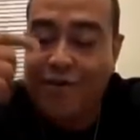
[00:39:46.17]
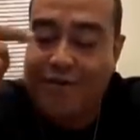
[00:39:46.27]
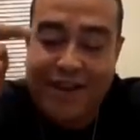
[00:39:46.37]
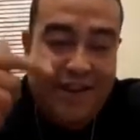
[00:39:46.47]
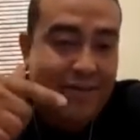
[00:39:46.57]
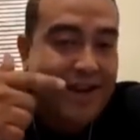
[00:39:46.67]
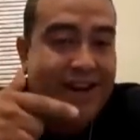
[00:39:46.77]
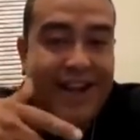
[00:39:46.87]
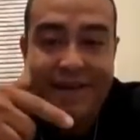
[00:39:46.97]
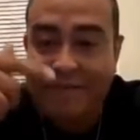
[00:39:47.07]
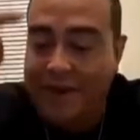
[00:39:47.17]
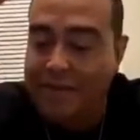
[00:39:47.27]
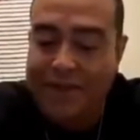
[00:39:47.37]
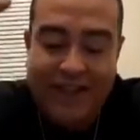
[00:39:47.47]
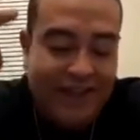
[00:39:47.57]
Making my name,
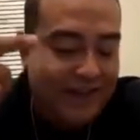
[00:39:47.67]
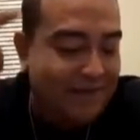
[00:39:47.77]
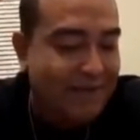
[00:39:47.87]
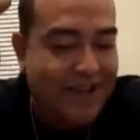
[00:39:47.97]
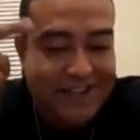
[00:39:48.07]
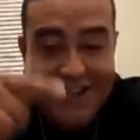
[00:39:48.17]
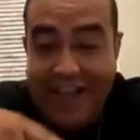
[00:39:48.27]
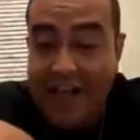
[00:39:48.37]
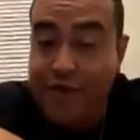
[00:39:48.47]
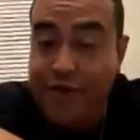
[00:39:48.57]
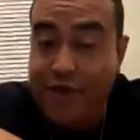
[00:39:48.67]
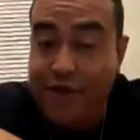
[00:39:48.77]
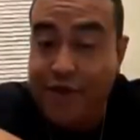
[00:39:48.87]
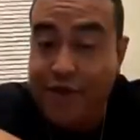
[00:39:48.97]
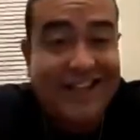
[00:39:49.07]
being the best, through the
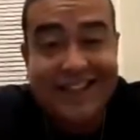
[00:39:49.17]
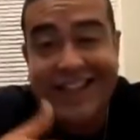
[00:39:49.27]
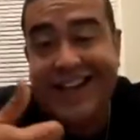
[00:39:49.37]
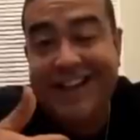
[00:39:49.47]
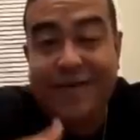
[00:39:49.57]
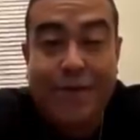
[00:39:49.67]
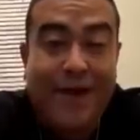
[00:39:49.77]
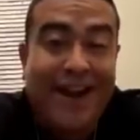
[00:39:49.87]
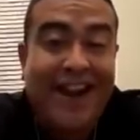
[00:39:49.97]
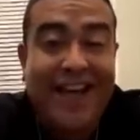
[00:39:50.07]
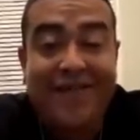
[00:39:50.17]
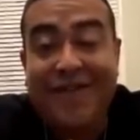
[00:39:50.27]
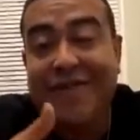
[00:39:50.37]
success, living my life,